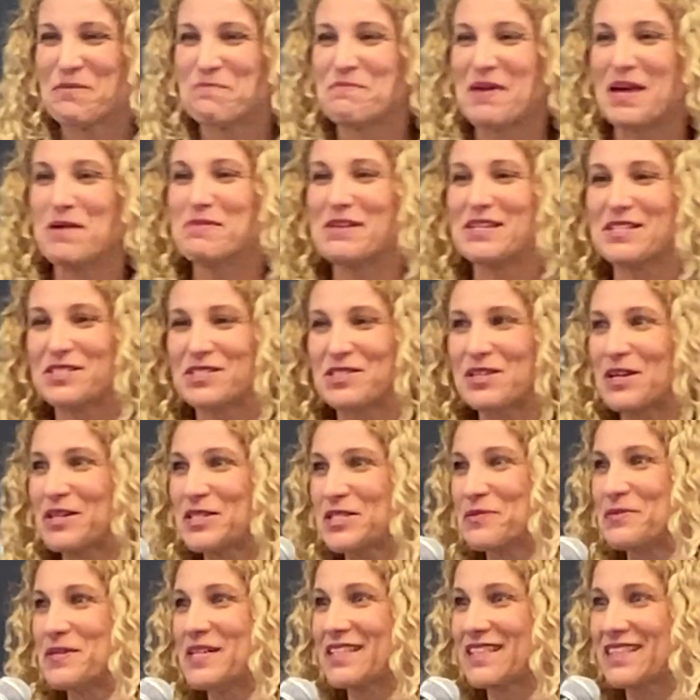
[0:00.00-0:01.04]
Maybe it
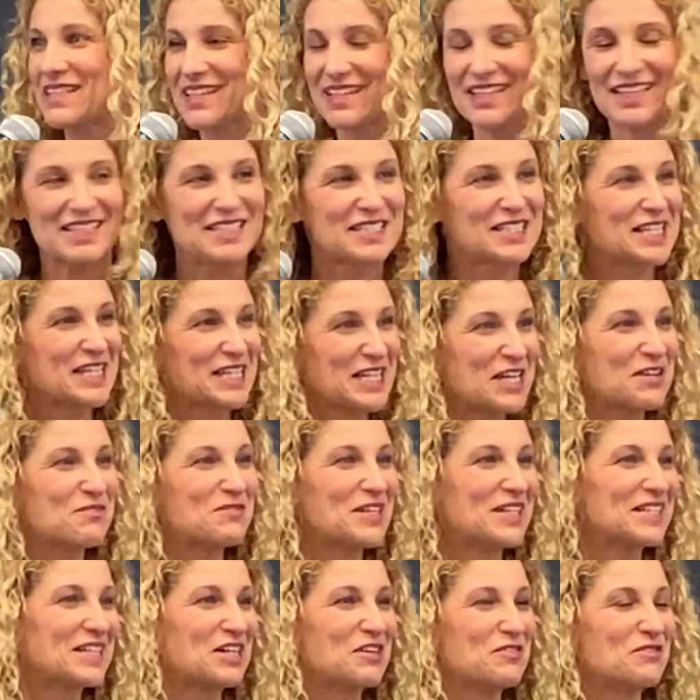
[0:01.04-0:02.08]
starts with it's the
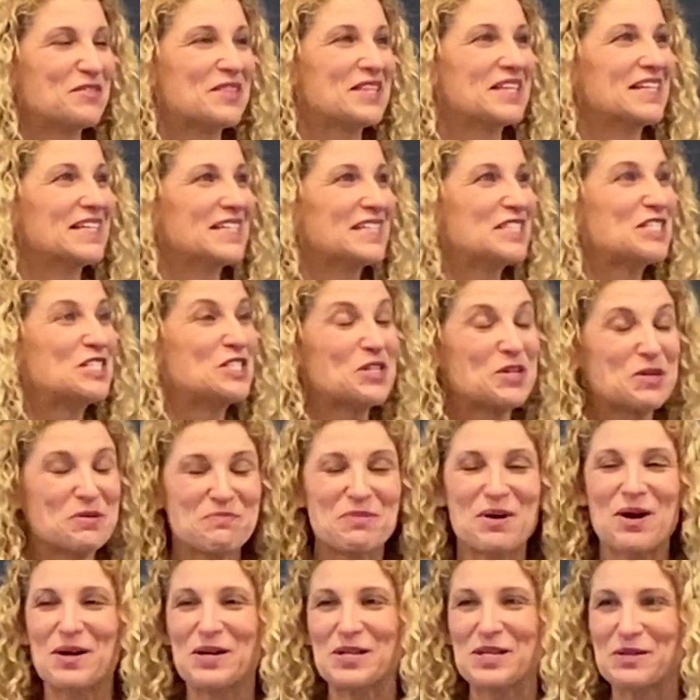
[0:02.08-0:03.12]
evening of the dinner
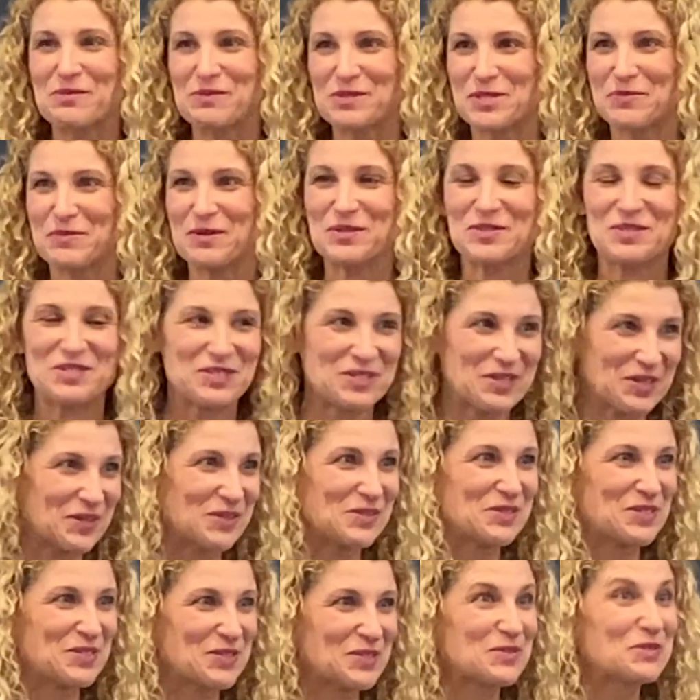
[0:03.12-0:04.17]
party you were supposed to
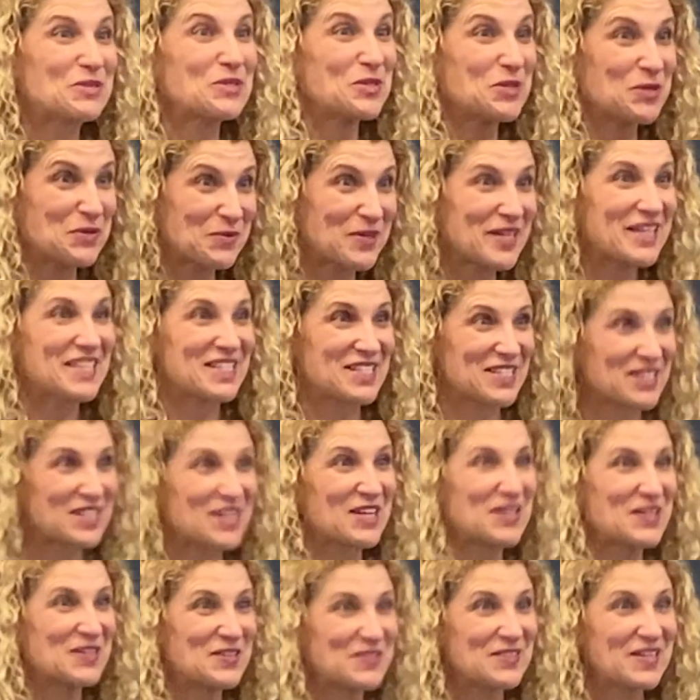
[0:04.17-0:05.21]
go to two weeks
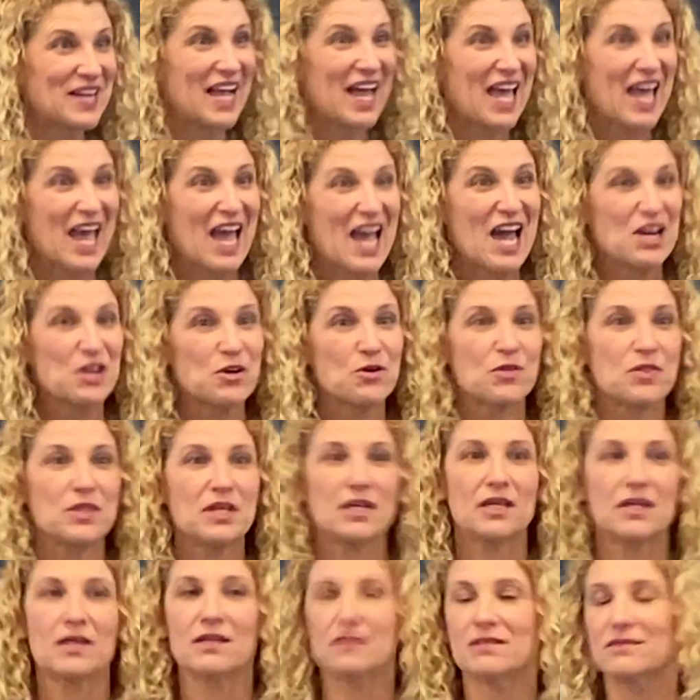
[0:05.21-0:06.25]
ago, and you're
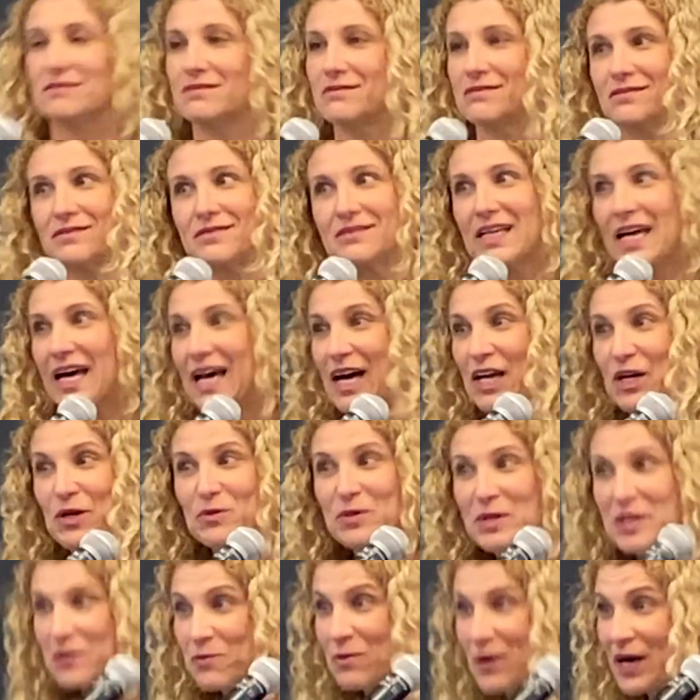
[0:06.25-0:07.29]
thinking, I don't
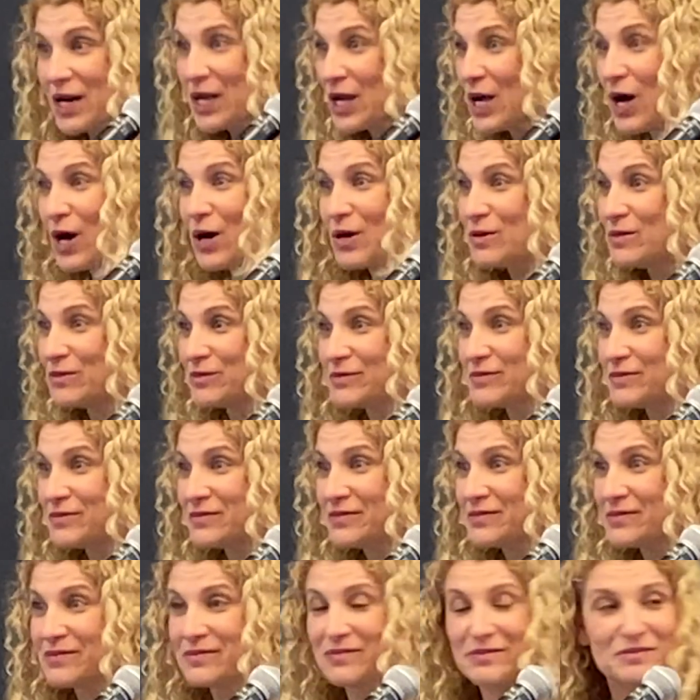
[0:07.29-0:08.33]
really want to go.
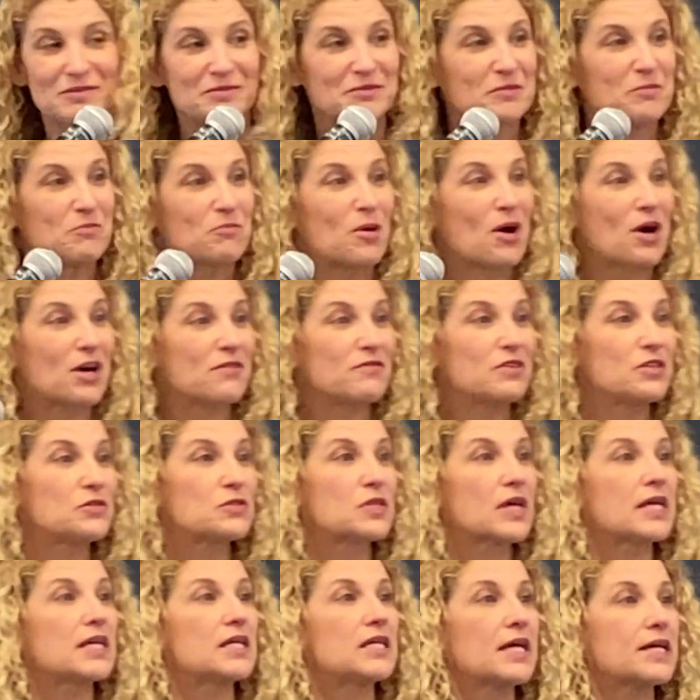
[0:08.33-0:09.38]
part of
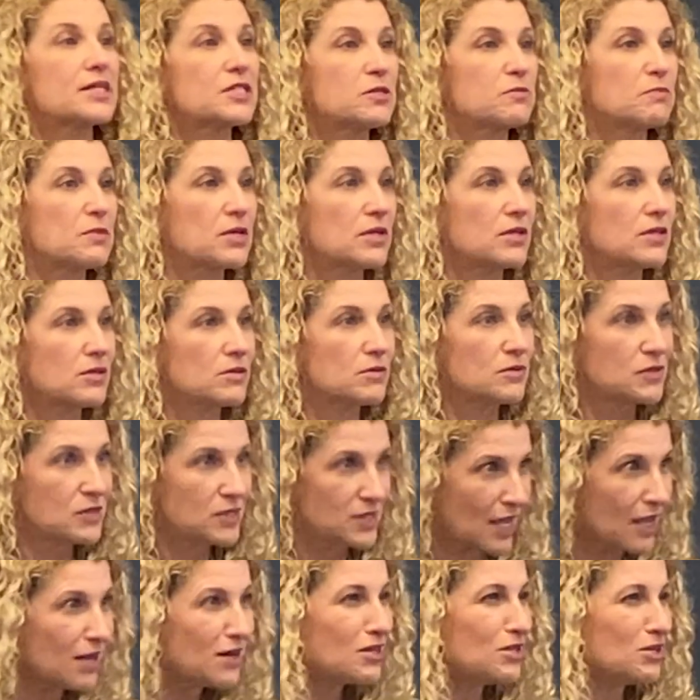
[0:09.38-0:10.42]
you's like, Yes, but you
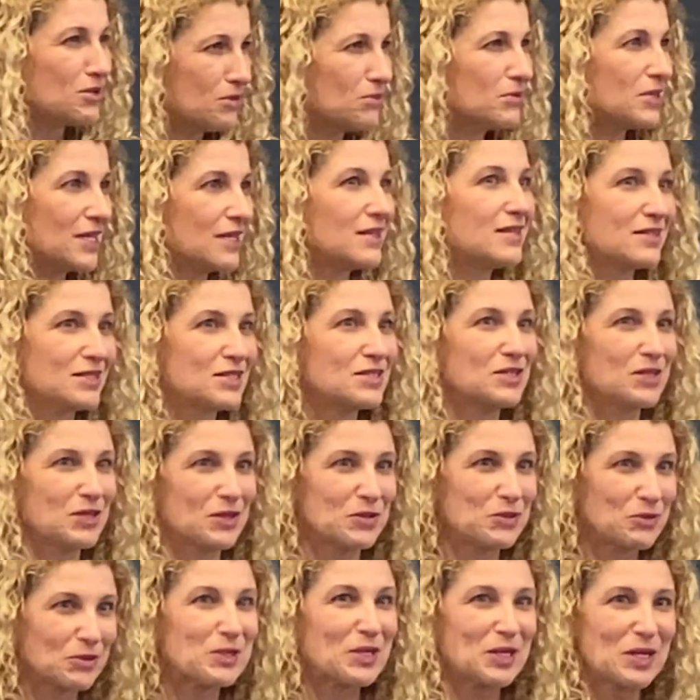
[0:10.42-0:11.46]
said you needed to go.
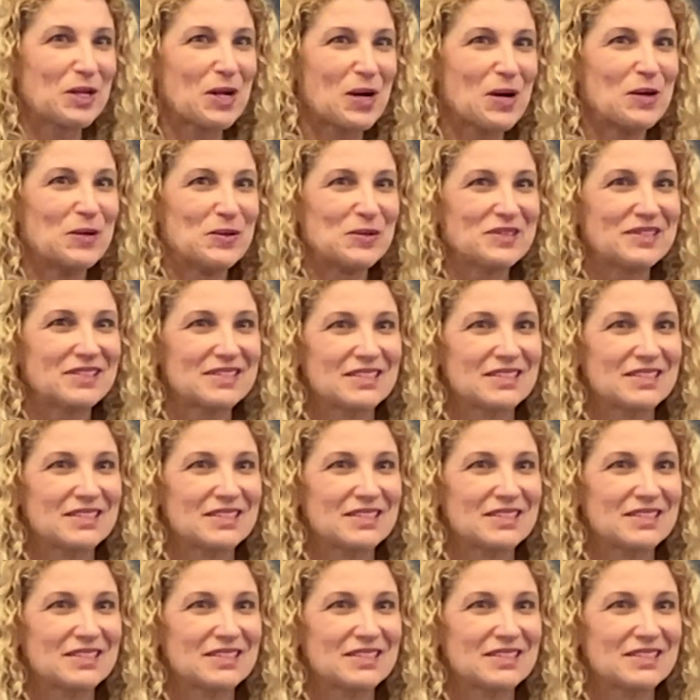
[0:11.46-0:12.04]
You were going to go.